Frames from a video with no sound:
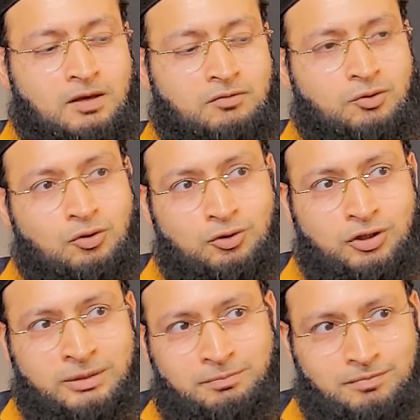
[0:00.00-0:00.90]
if you go
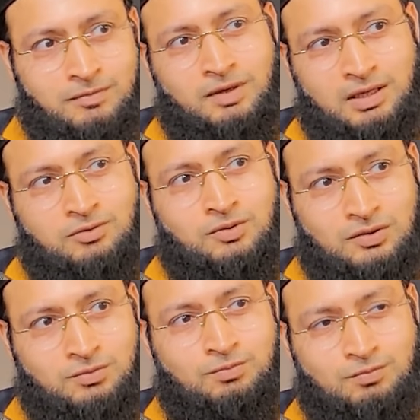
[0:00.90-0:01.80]
deep into
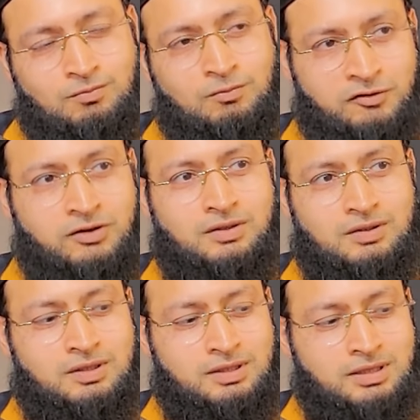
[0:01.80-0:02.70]
this
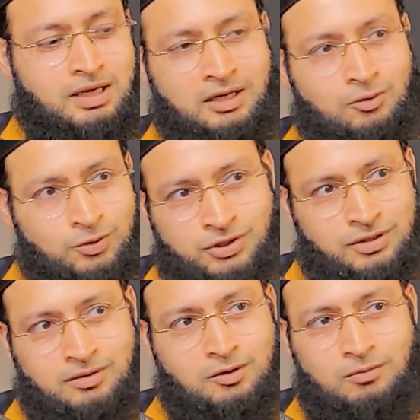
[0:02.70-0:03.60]
verse, this is like an ocean.